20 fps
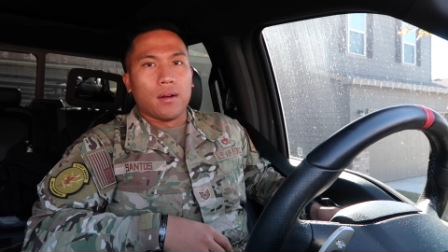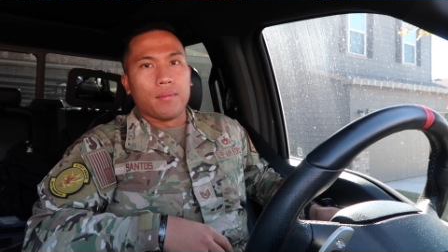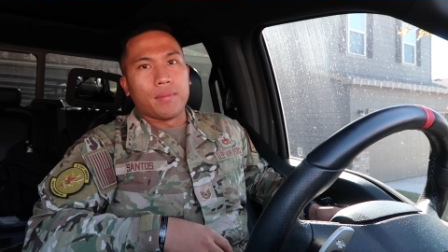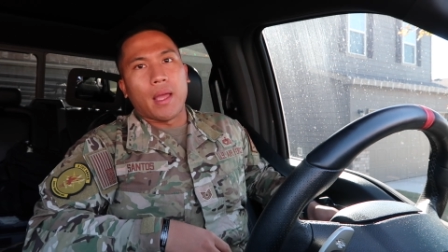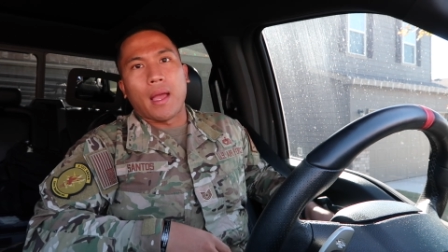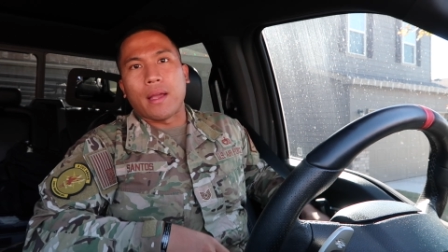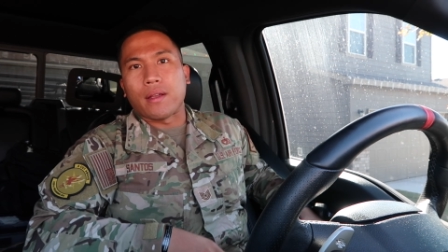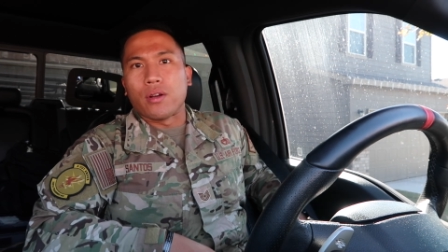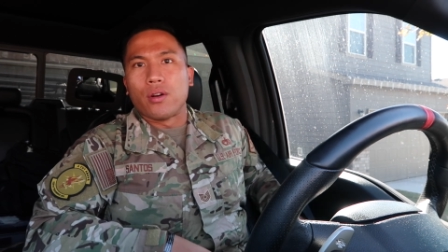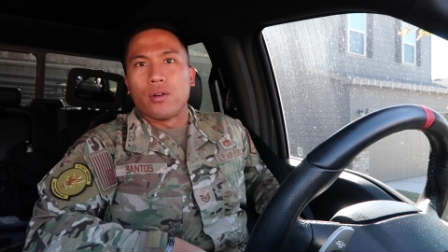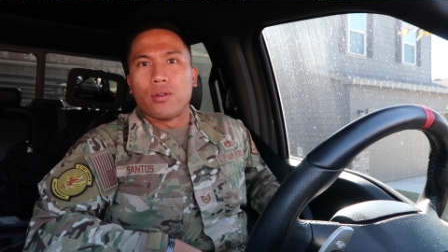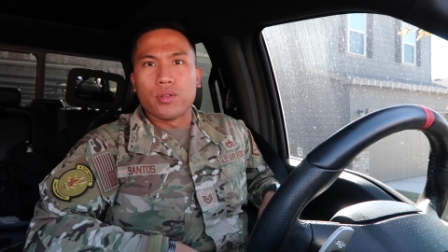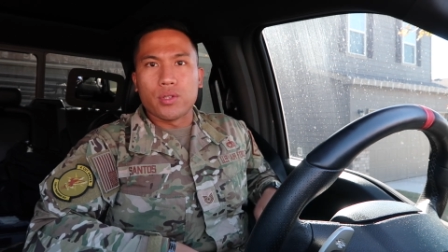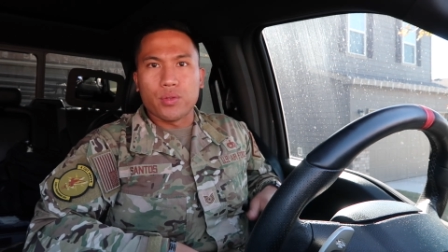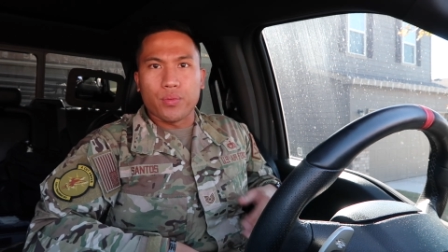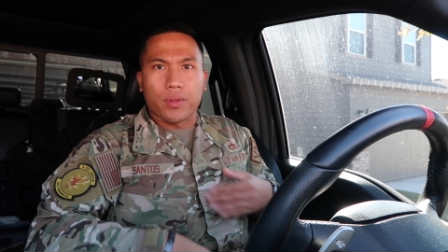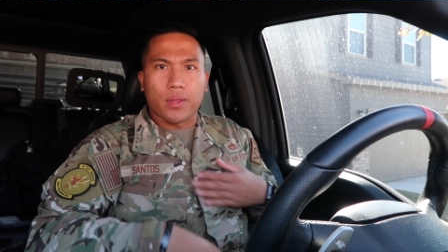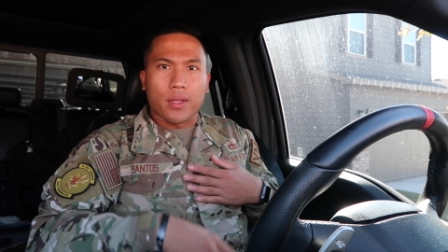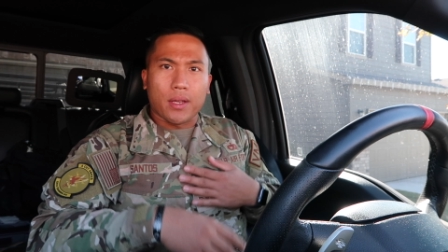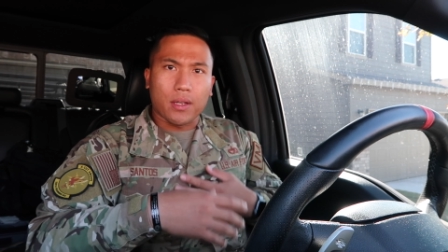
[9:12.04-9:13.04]
that
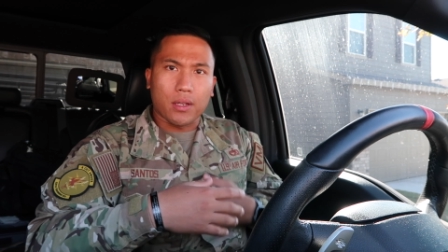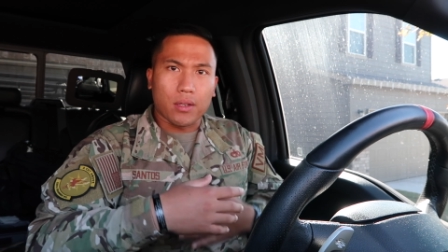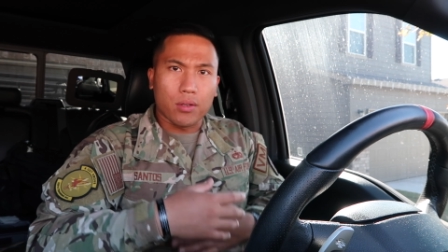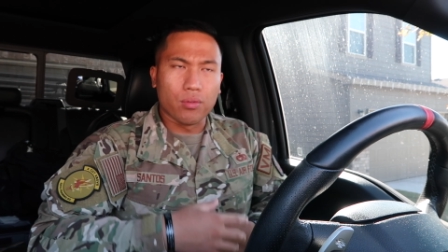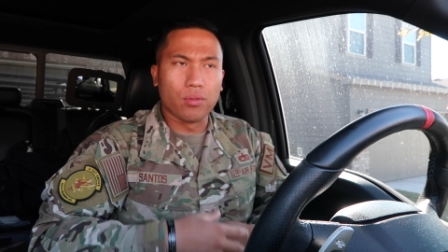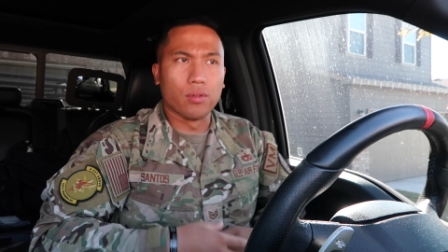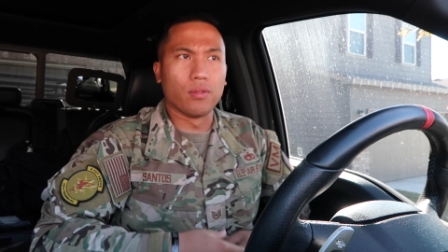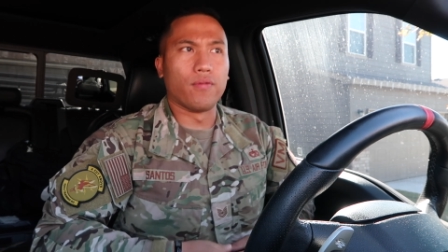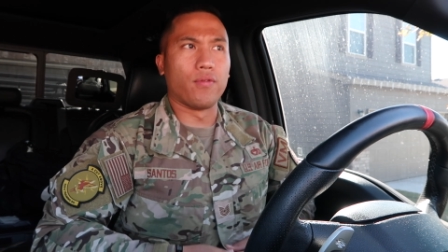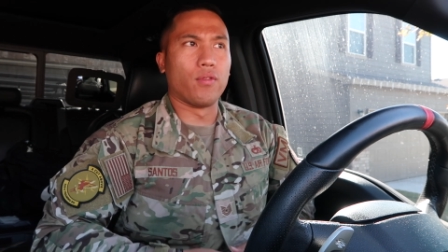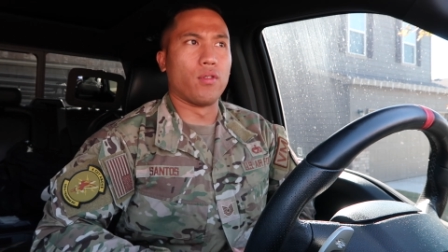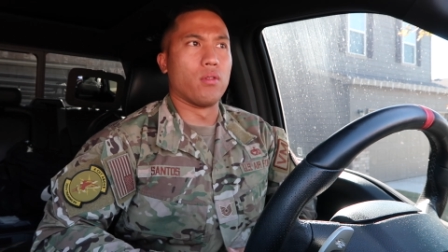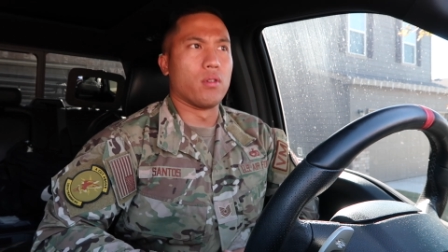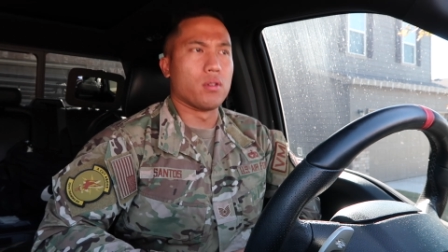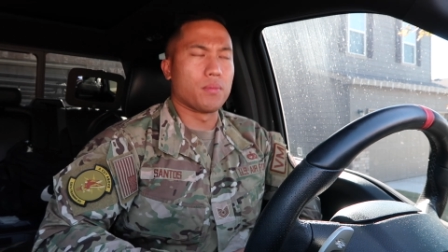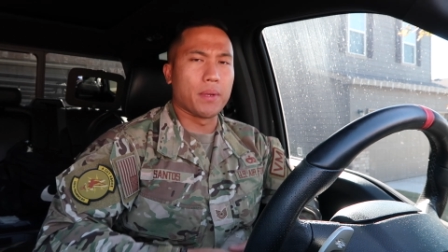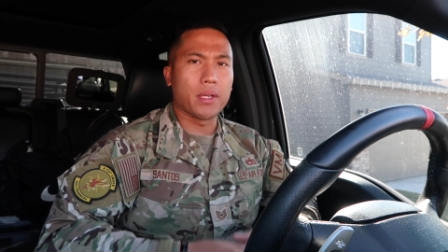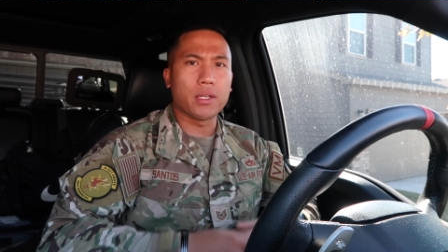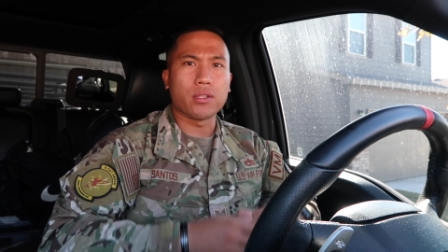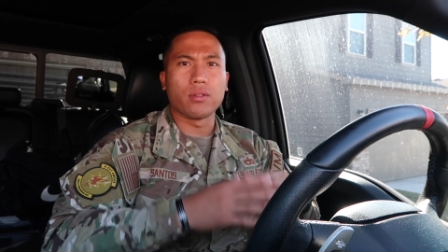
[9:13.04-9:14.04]
goes with like the
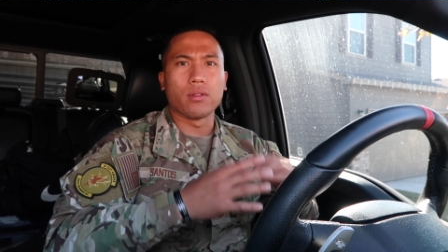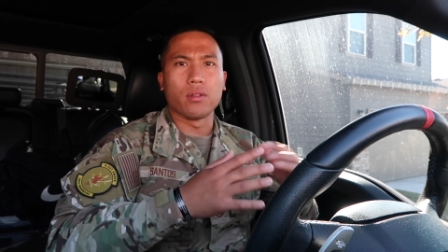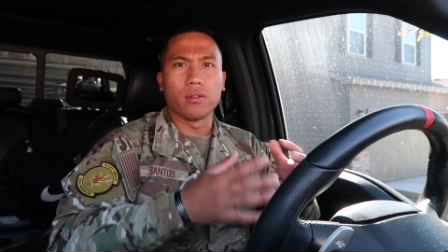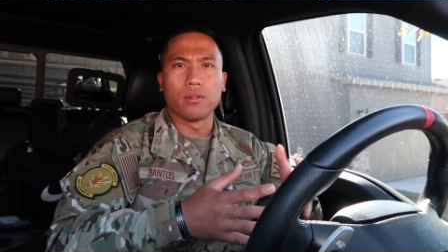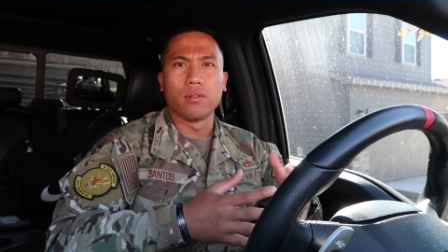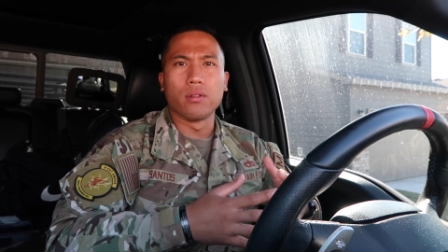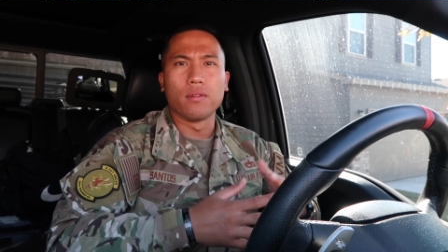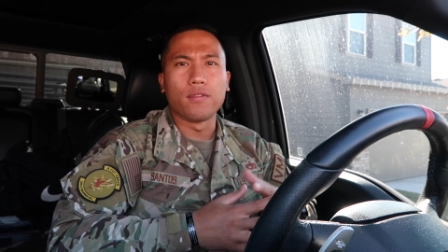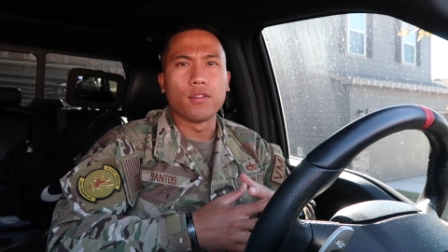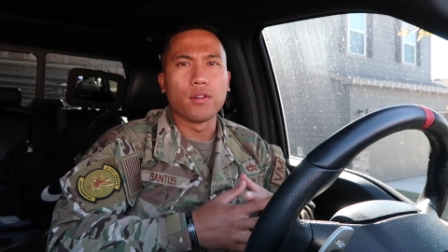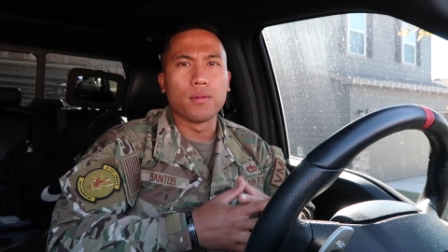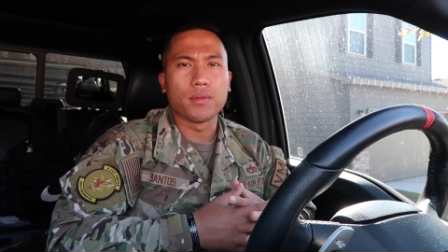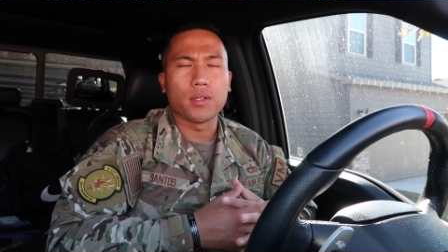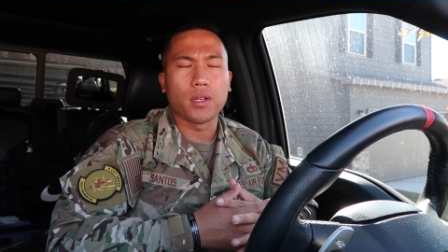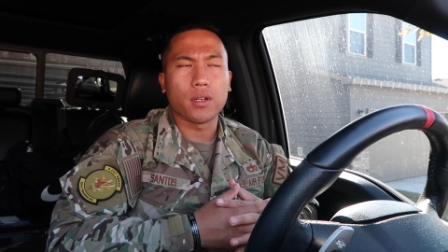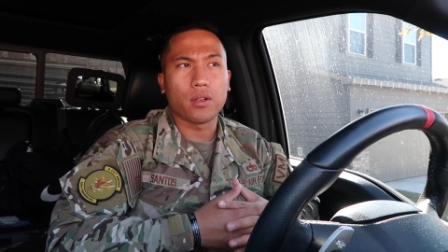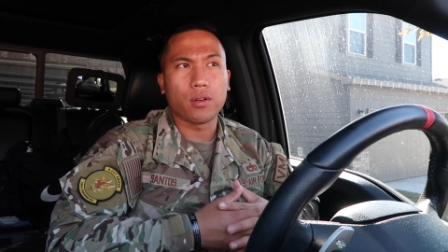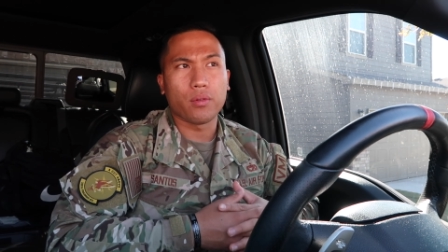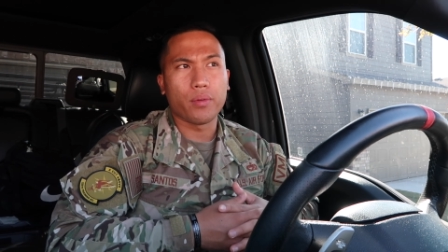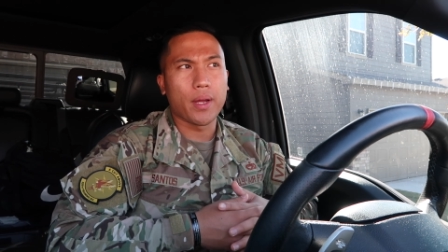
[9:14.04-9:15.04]
uniforms, make sure the uniforms
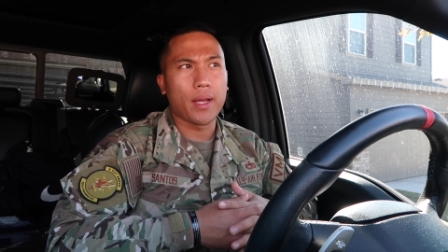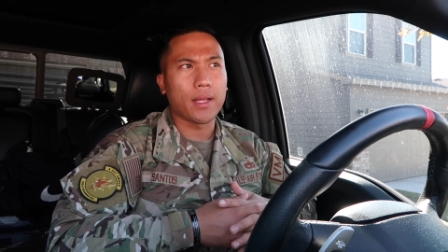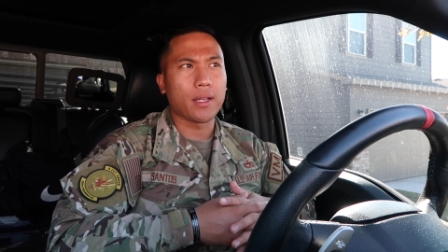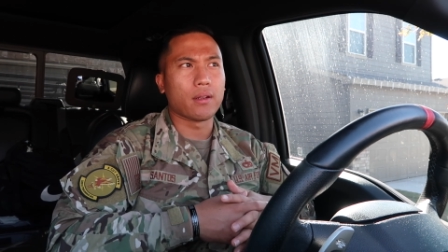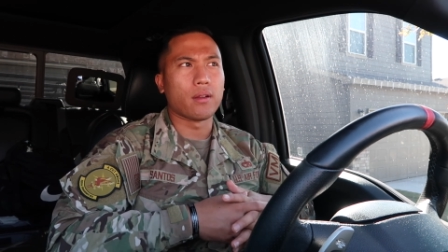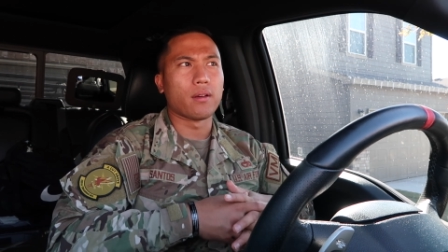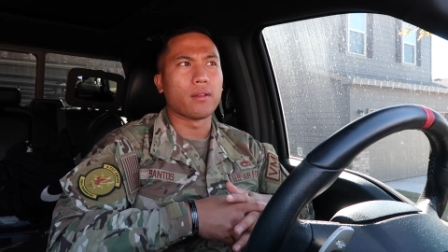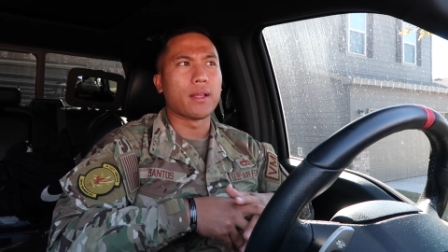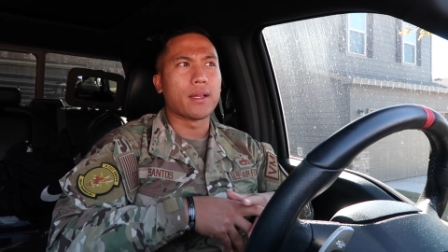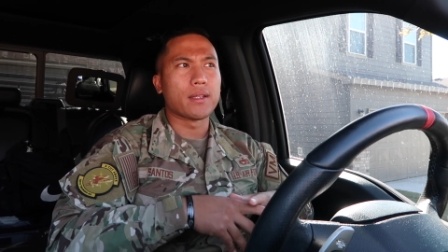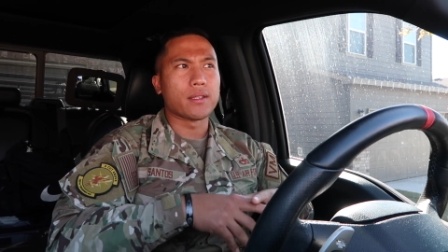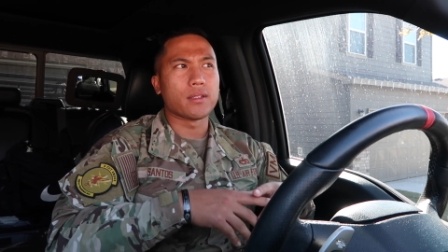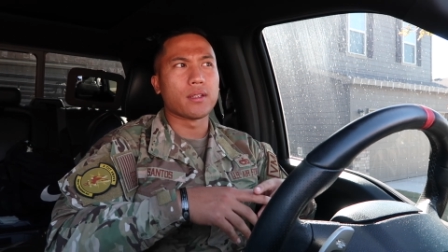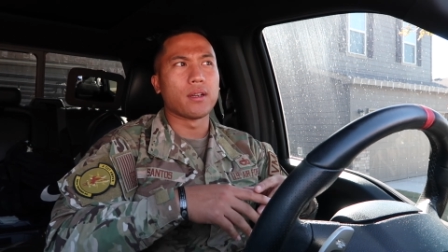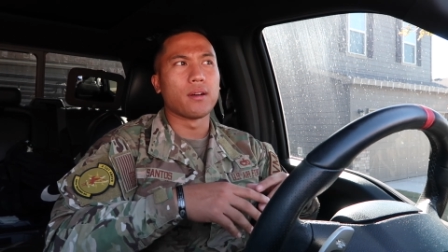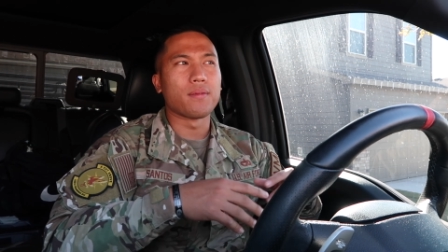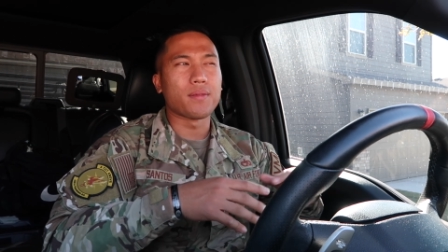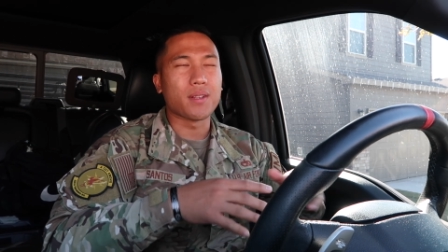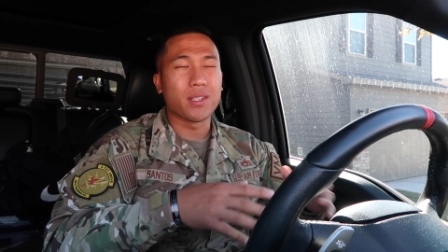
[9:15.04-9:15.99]
are correct and all that stuff,